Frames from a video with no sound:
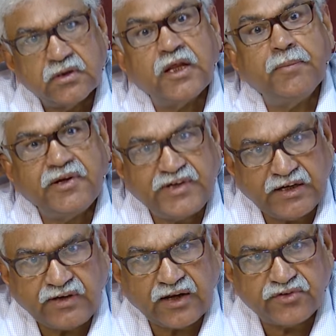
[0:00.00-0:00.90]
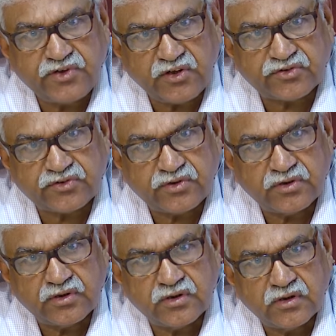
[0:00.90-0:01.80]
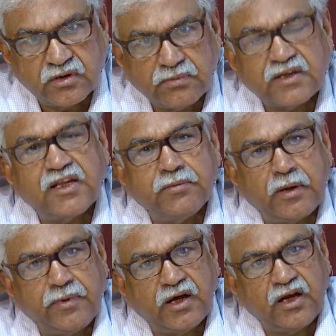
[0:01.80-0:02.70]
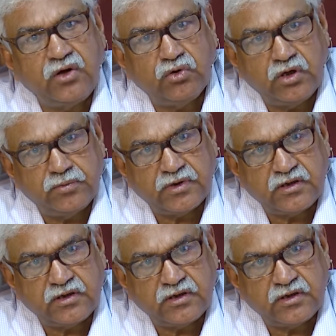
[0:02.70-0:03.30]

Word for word: They may yet exist, but they may be unknowable.